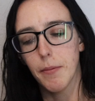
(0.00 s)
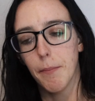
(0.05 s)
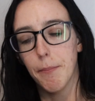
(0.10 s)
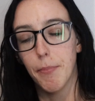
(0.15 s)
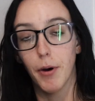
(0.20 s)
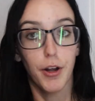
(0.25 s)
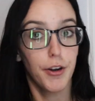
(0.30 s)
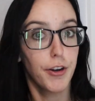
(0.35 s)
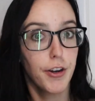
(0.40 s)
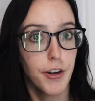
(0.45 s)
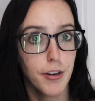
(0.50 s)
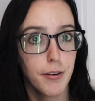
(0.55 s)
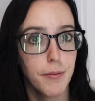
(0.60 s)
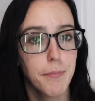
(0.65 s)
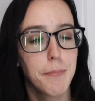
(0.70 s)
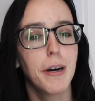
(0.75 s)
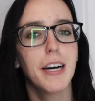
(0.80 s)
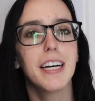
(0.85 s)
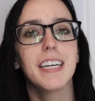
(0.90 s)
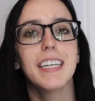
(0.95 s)
butter,
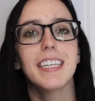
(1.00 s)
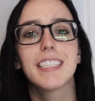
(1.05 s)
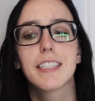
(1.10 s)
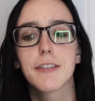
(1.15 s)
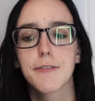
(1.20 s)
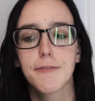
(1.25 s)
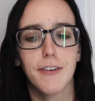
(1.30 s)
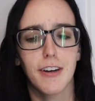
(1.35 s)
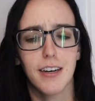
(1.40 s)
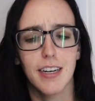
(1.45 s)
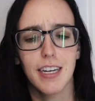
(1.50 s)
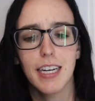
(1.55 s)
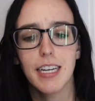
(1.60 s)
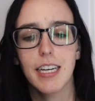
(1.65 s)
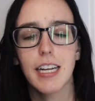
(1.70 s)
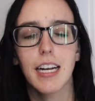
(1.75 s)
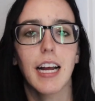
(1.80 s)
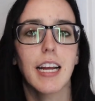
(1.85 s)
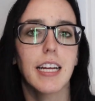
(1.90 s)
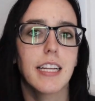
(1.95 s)
but it's fine.
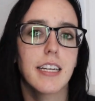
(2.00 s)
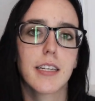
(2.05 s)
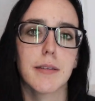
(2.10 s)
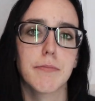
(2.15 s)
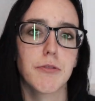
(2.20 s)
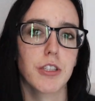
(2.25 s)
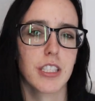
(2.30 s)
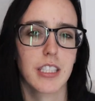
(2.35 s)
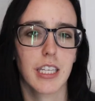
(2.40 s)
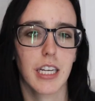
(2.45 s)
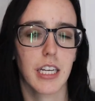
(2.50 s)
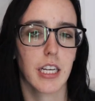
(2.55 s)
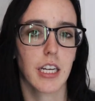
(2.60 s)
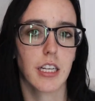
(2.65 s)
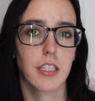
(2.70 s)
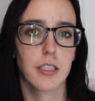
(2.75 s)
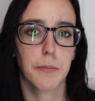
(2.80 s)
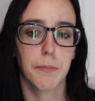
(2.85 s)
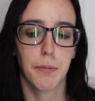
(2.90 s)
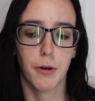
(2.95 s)
And I ended up just taking
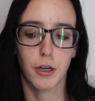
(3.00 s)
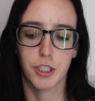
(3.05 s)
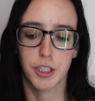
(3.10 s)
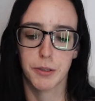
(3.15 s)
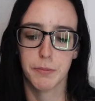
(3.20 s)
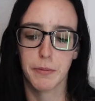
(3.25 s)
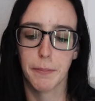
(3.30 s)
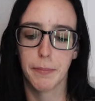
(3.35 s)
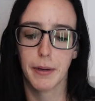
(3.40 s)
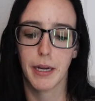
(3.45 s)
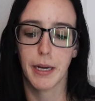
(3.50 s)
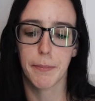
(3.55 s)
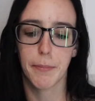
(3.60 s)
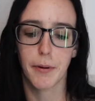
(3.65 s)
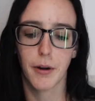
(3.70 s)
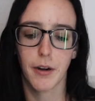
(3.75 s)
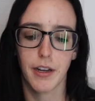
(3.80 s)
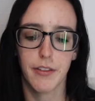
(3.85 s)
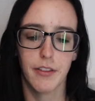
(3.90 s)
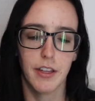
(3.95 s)
some parchment
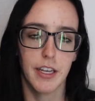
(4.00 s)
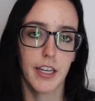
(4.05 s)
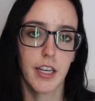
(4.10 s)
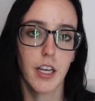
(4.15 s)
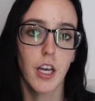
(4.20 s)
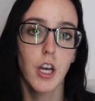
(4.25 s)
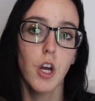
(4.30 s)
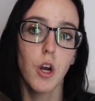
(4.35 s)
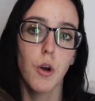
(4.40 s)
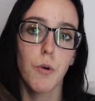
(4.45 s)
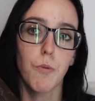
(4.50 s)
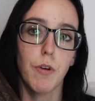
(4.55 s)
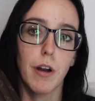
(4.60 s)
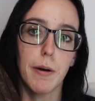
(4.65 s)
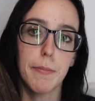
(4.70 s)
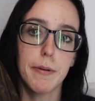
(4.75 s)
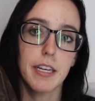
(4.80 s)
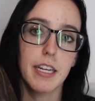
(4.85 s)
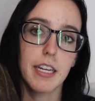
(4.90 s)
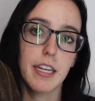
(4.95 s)
paper and like
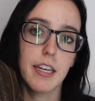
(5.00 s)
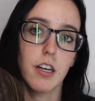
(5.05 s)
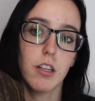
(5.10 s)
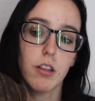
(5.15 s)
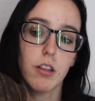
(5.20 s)
rubbing it